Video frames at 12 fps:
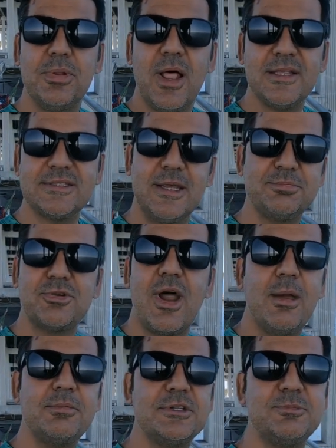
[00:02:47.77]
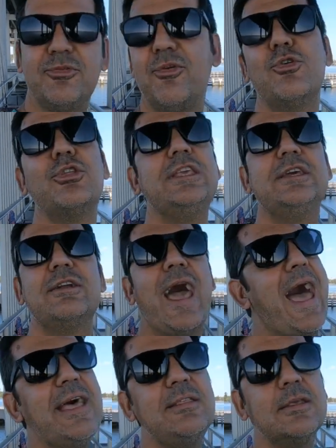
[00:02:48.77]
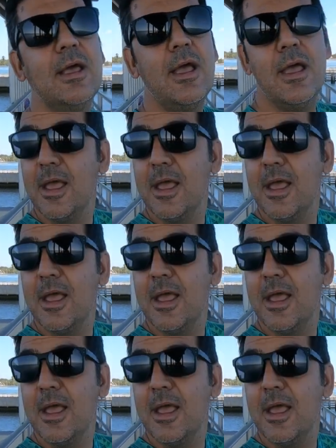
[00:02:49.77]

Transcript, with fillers: plus subscribers before the year end.